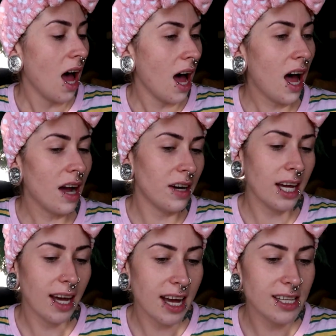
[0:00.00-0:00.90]
All
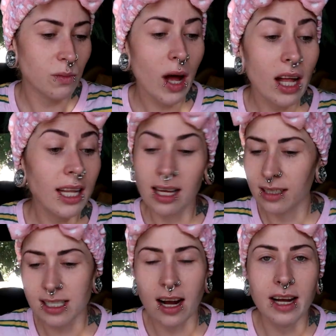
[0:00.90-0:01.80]
right, guys. Well,
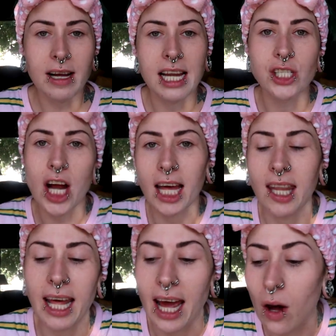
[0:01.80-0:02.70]
sorry, kind of dragging
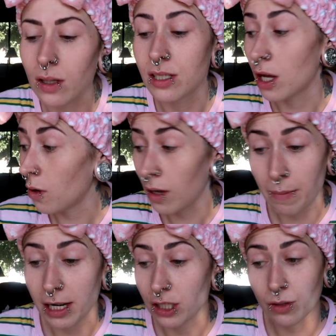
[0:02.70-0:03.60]
that out. So
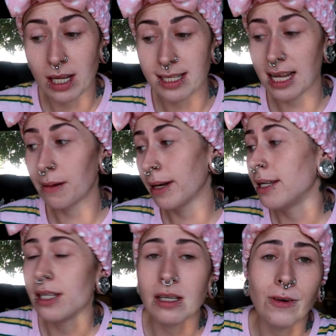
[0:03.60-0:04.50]
I'm gonna do what I said I'm
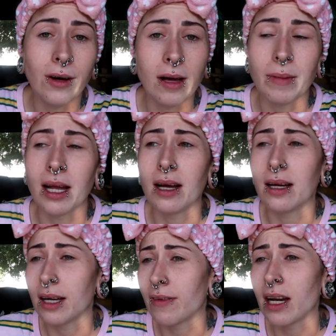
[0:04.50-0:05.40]
gonna do. I'm
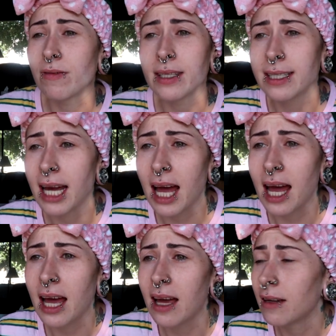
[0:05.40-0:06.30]
gonna get ready for the
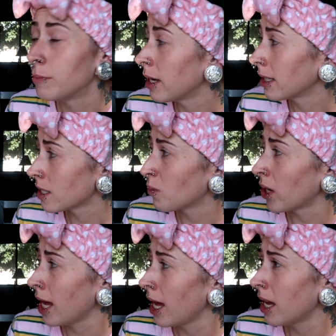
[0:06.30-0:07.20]
day, make this
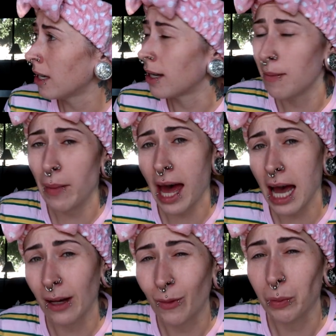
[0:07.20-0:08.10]
bread, come
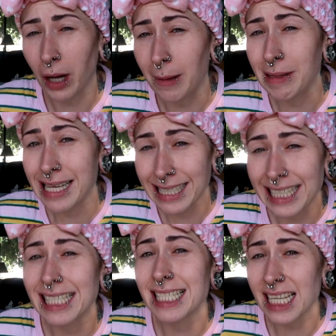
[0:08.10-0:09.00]
back, and we'll probably
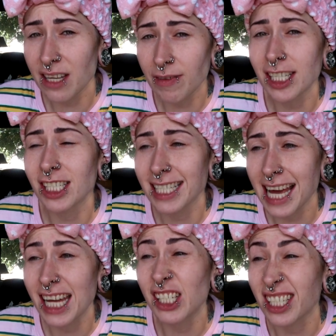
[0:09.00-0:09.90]
clean Ziggy Fresh's
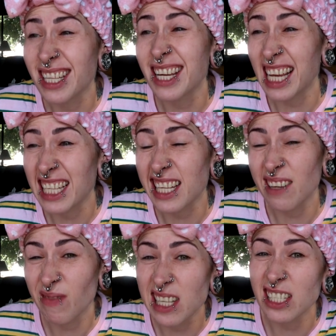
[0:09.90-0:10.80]
cage because he needs
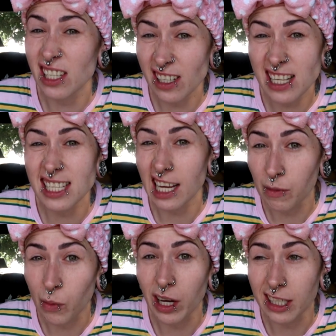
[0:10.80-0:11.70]
it. He's a dirty
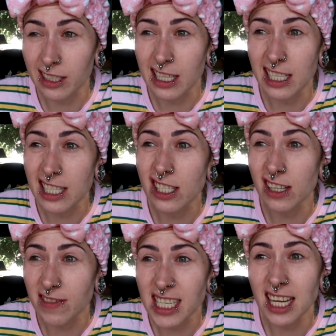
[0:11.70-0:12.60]
sink boy. And he
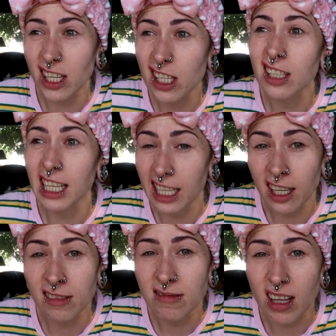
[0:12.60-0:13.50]
deserves to get a good
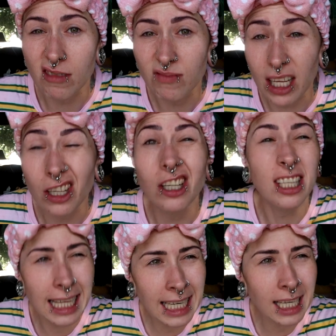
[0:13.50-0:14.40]
cleaning. So a good
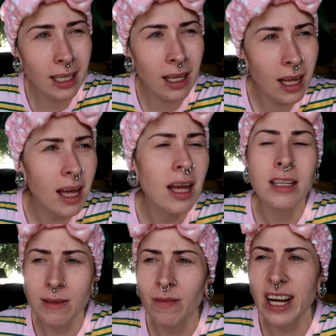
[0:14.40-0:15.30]
cleaning,
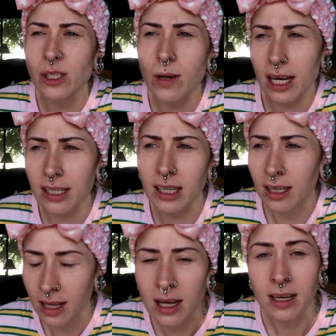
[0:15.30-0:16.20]
some fresh
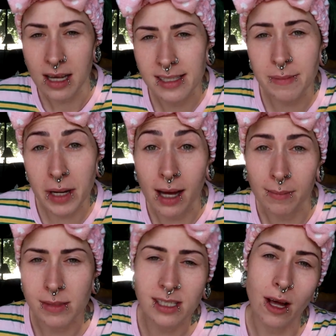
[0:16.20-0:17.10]
water, and some
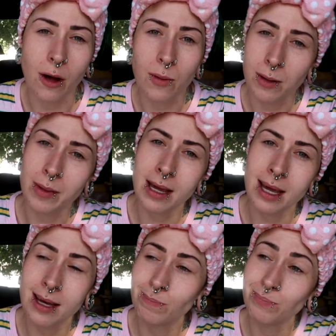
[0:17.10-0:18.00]
nums. So we'll
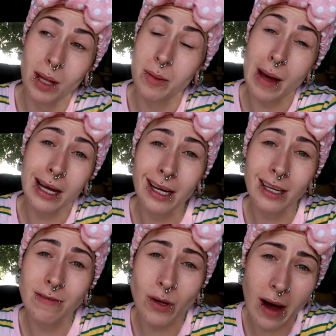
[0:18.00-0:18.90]
be, I'll be back here
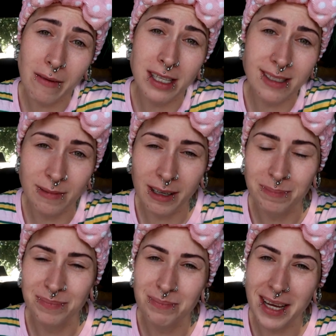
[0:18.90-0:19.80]
in a few hours. All
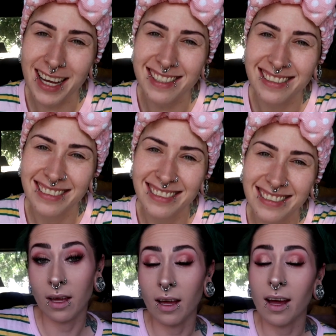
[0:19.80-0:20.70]
right, bye guys.
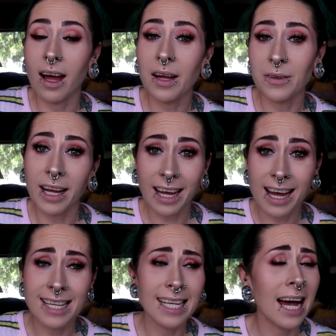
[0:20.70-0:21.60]
All right
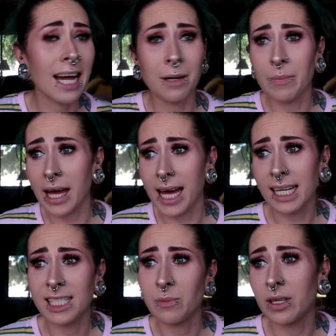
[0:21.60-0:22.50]
guys, I am
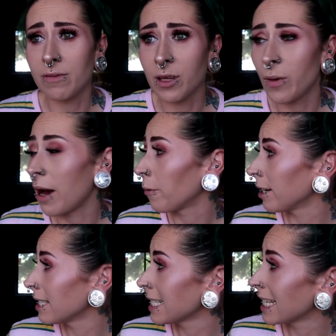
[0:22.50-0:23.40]
back. It's been a few
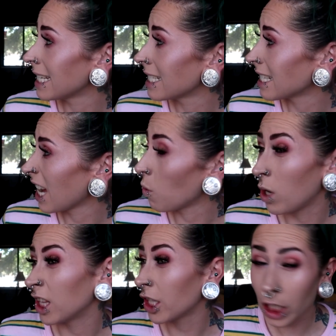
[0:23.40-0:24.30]
hours. It is like
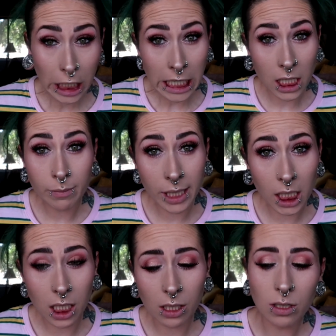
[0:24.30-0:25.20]
1.30
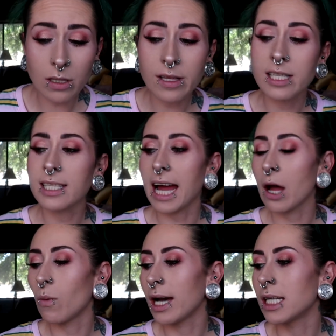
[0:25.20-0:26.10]
almost.
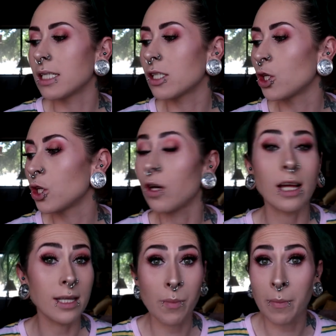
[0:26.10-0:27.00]
I went,
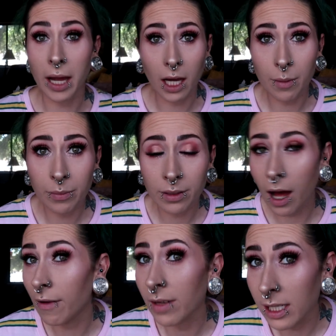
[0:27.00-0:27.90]
I did my makeup,
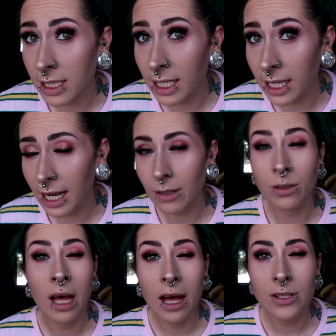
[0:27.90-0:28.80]
obviously.
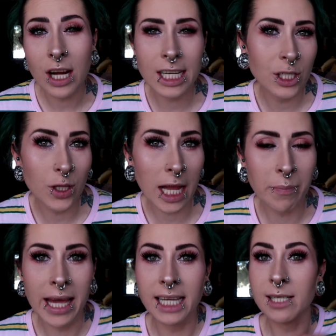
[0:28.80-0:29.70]
I tried to do
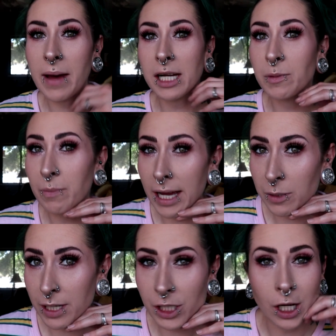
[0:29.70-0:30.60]
like pink to
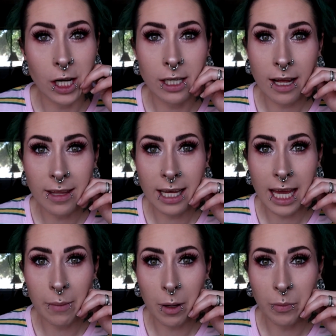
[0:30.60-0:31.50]
match my shirt. I
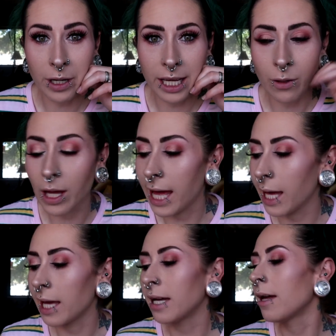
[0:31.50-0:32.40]
think it came out pretty
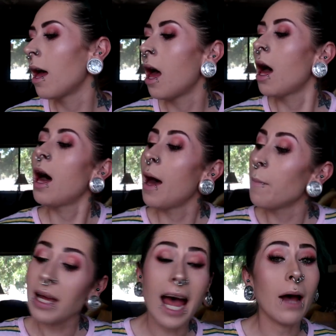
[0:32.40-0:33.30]
okay.
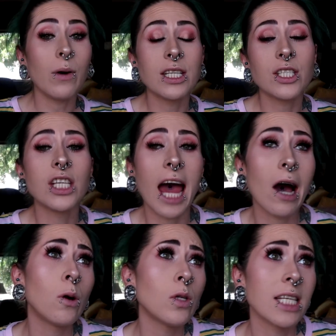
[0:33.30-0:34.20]
But yeah, I went
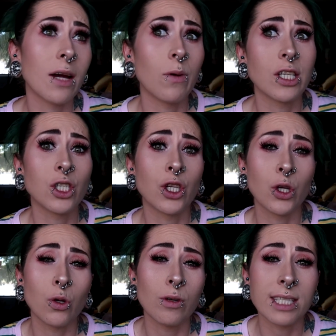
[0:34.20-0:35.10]
out, I went
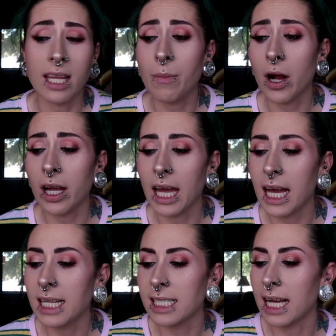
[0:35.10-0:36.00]
to City
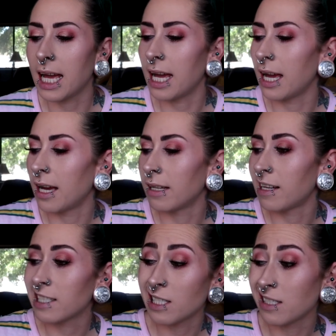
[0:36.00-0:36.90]
Market, and
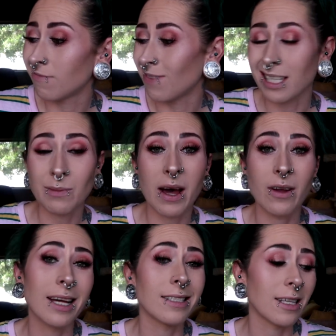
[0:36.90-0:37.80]
that's that's
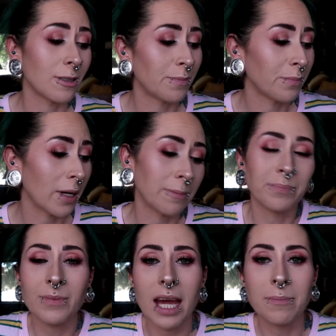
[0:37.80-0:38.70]
about it, so, but
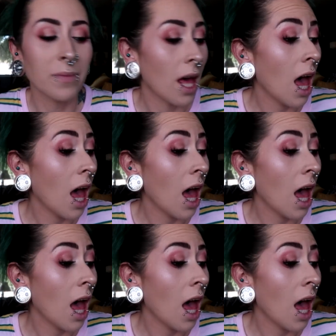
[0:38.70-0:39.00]
yeah.